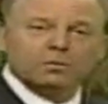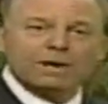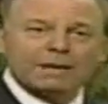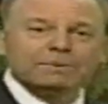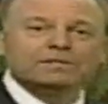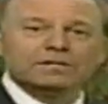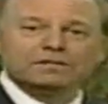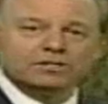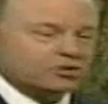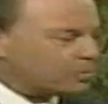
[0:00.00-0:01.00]
What happens in
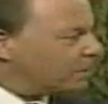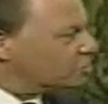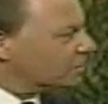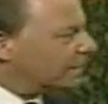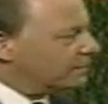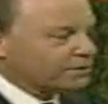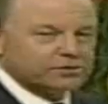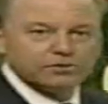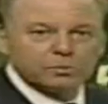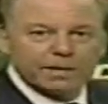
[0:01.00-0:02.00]
a situation like
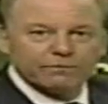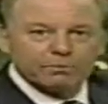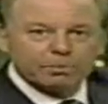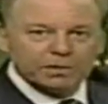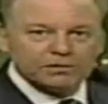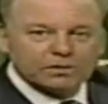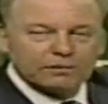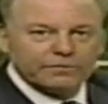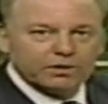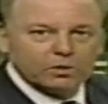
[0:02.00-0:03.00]
this is we have the breeze
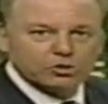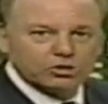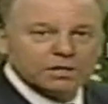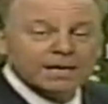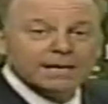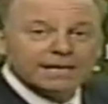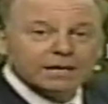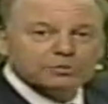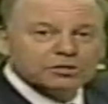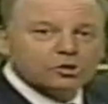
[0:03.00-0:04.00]
off the ocean,
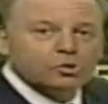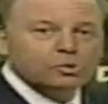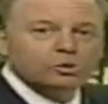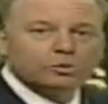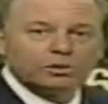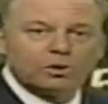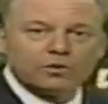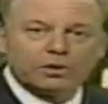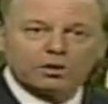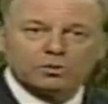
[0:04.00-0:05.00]
keeps it cooler
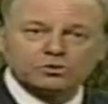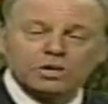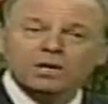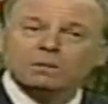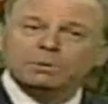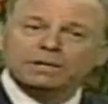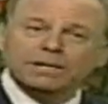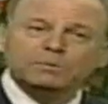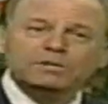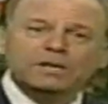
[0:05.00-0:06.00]
along the coast, but
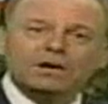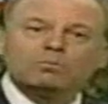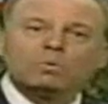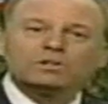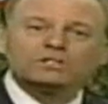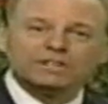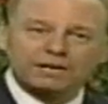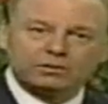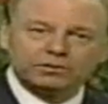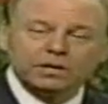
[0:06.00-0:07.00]
it keeps the air more
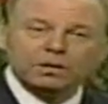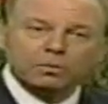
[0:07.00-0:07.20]
settled.